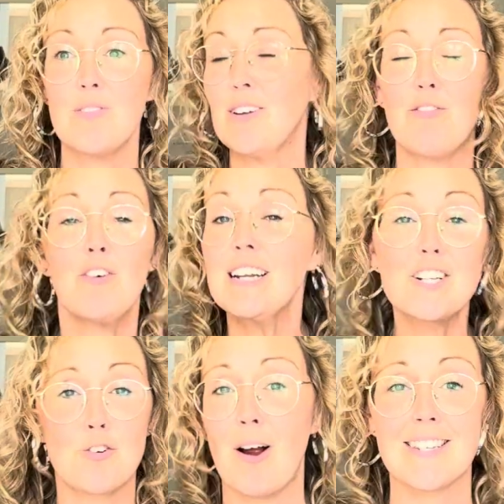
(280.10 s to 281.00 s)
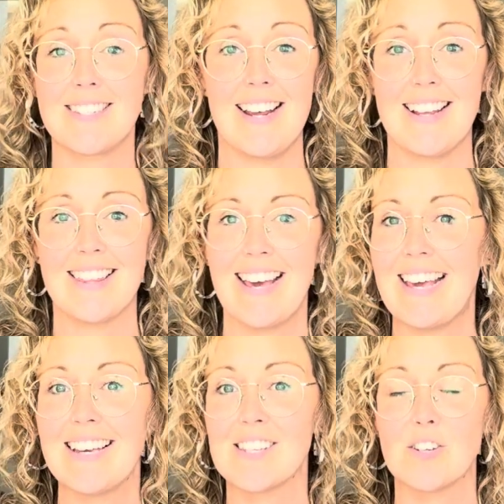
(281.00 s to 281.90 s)
fully trusting that
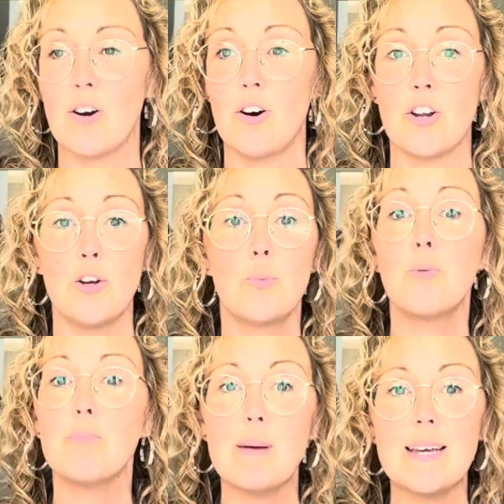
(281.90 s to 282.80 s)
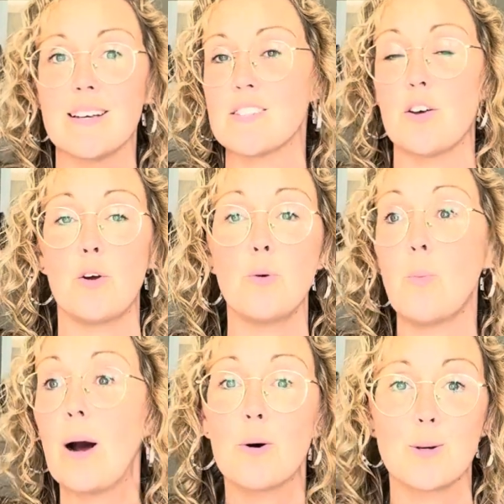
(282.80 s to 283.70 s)
he is a God who will meet us, who
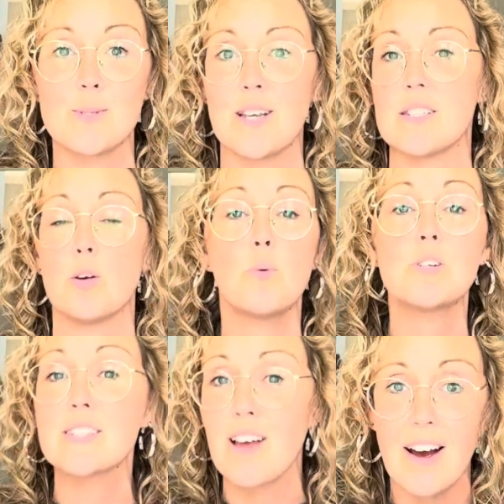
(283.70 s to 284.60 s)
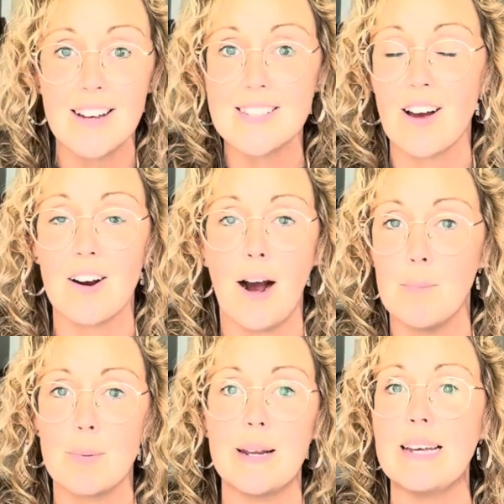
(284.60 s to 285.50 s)
welcomes us, who desires our
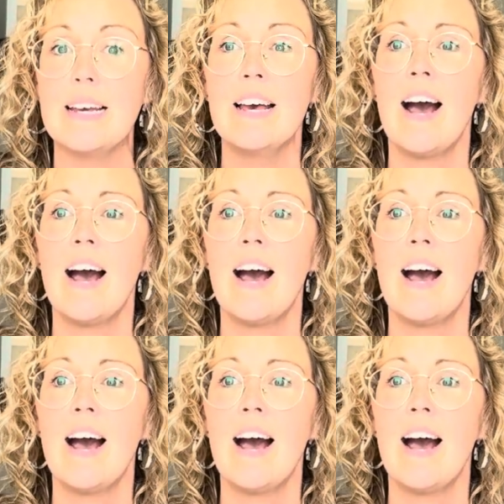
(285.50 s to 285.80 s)
company.